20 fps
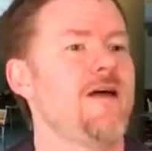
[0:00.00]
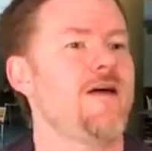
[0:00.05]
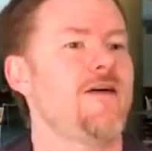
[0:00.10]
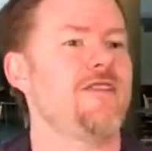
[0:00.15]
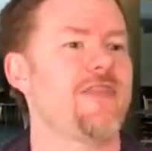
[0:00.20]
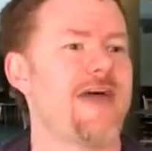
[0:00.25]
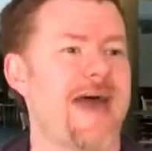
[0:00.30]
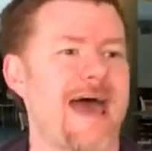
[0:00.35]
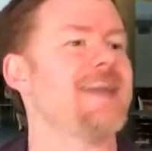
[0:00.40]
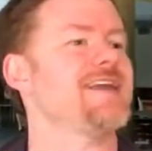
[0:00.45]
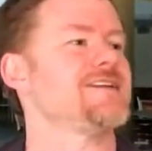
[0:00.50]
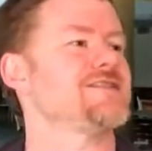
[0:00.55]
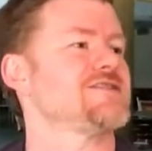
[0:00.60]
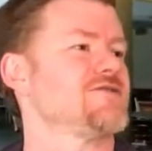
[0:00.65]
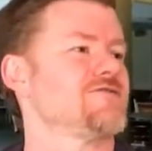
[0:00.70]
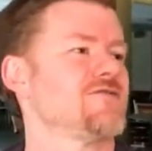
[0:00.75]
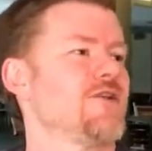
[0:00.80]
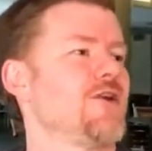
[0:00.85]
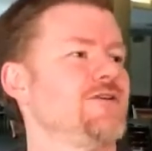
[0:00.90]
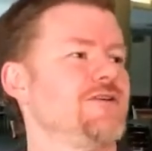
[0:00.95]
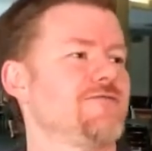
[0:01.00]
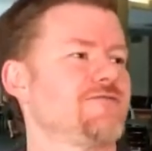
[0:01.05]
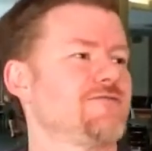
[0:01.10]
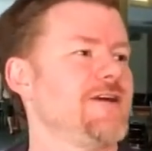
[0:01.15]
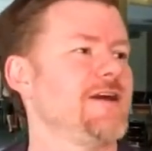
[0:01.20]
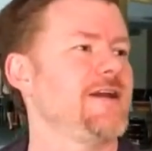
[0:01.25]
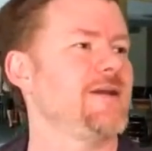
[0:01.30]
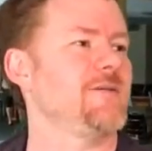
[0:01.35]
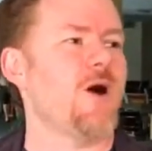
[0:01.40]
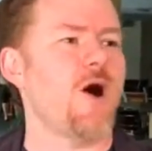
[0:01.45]
That is the road to
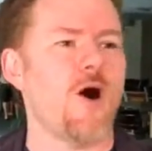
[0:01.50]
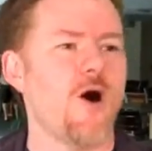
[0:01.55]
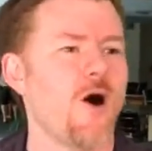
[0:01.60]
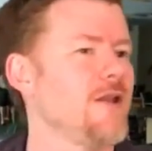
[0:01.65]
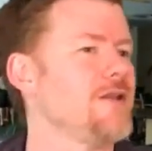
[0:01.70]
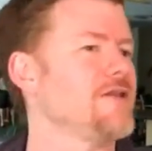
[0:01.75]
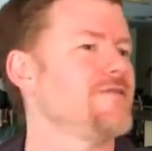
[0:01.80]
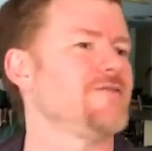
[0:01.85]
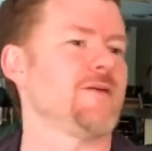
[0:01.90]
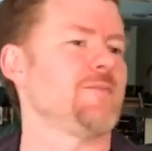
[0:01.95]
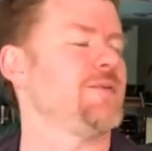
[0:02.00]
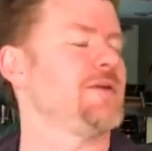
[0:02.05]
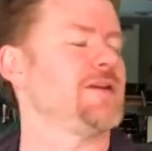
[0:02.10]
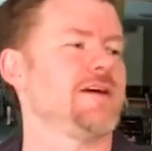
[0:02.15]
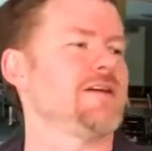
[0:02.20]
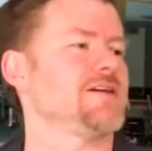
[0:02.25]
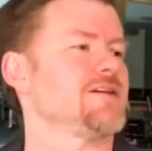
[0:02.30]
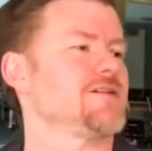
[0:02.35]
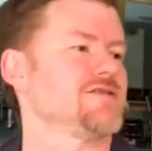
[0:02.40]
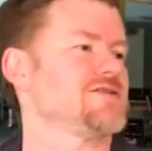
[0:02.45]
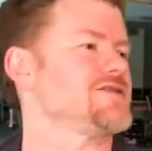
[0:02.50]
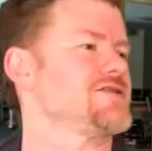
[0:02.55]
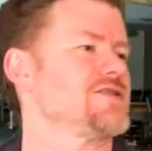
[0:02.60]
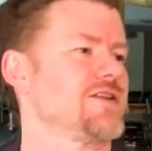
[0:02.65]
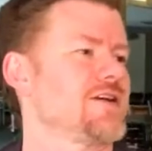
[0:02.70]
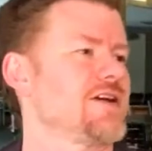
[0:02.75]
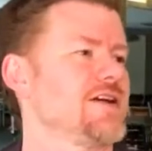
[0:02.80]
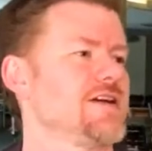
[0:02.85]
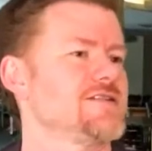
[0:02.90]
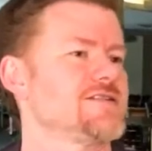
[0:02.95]
freedom. All of the political
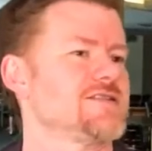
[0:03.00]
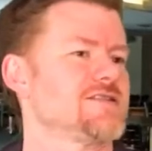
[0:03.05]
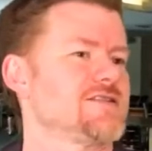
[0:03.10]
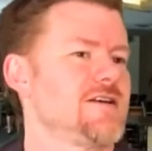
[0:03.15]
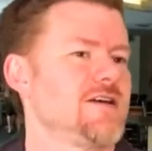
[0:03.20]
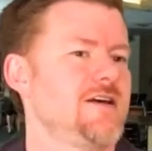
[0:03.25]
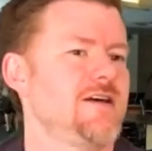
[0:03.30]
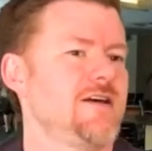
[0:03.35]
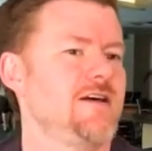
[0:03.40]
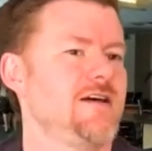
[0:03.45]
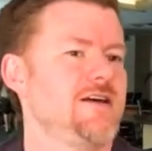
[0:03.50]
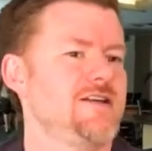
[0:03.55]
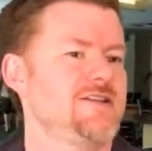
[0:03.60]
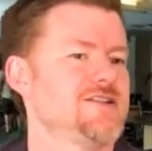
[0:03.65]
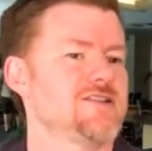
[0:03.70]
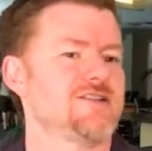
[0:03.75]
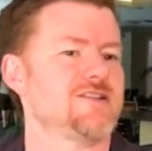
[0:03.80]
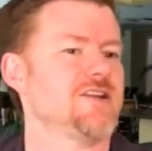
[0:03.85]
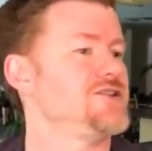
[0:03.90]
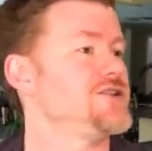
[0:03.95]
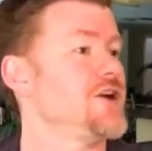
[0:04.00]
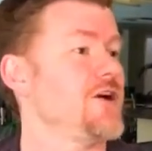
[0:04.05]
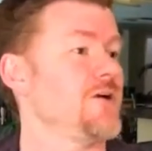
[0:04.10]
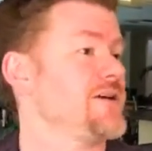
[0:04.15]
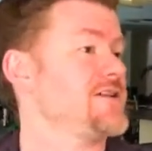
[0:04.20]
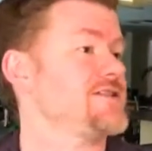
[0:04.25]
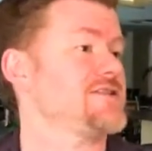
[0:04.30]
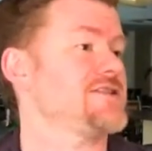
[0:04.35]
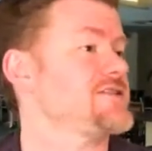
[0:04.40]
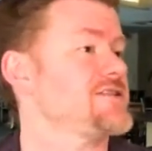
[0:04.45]
circus is just a joke.
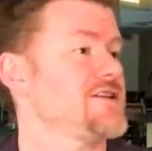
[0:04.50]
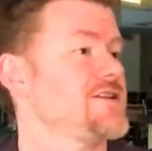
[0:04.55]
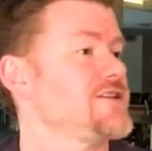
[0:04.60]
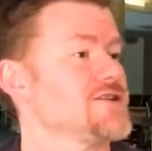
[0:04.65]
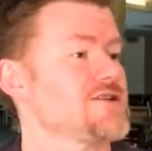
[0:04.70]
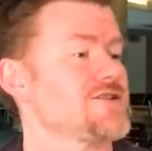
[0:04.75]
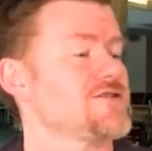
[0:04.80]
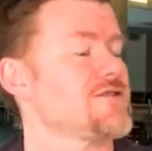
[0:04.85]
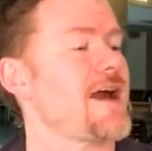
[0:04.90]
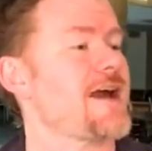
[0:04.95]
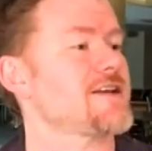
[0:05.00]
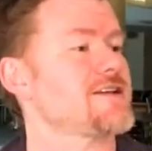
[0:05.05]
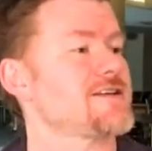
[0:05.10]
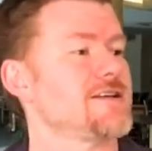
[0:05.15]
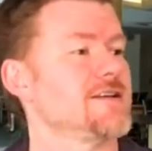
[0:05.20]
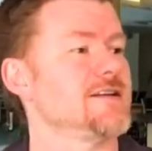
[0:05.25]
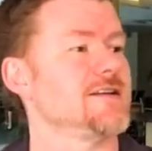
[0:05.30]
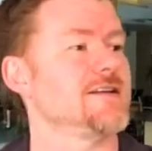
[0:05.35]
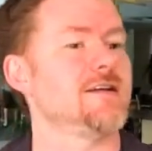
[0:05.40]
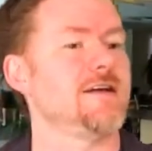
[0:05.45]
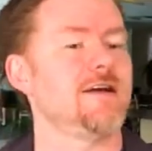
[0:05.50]
It's just a distraction.